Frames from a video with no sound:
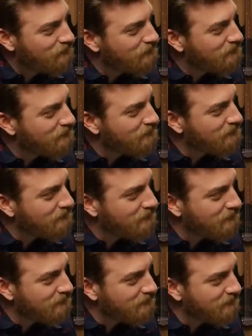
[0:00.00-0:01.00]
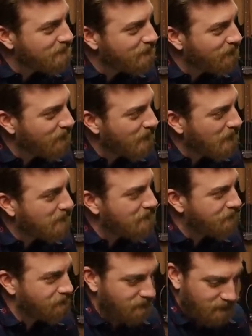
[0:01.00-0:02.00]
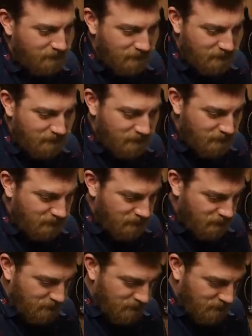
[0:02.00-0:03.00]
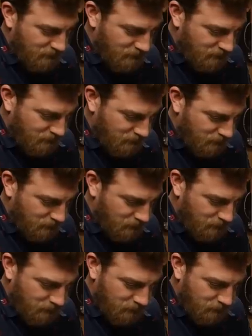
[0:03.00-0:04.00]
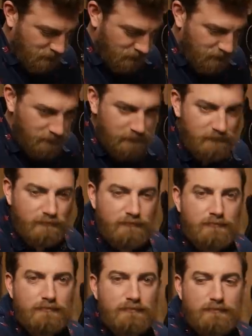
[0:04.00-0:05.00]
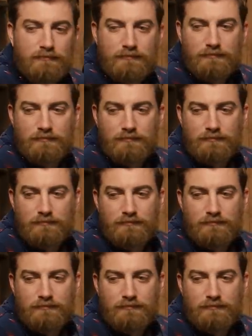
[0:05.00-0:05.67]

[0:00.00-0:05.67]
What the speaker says: [no speech]